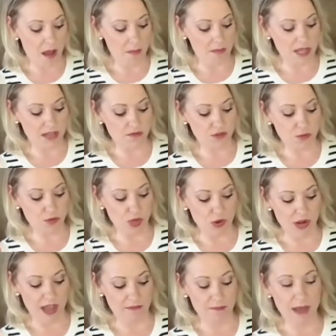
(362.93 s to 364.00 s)
If you don't
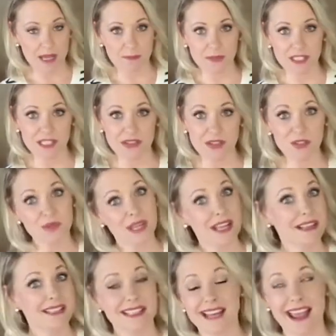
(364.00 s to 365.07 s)
have pipe cleaners,
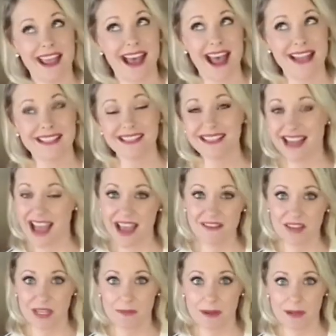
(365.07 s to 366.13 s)
like today, I didn't have
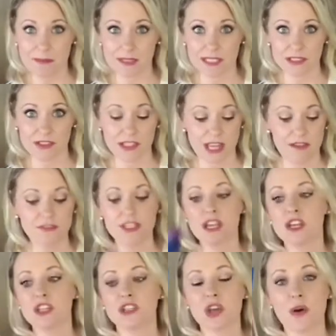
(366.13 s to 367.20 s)
any pipe cleaners left,
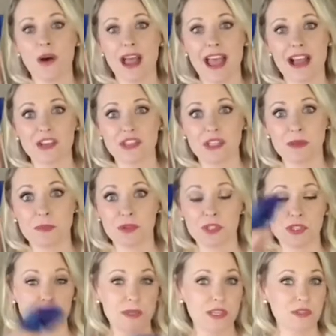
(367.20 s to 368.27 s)
so I actually am going
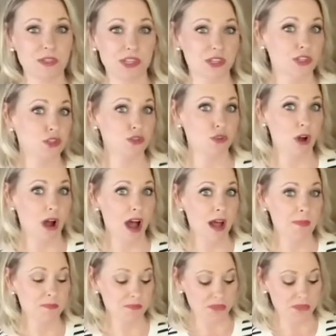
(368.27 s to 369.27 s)
to be using a straw.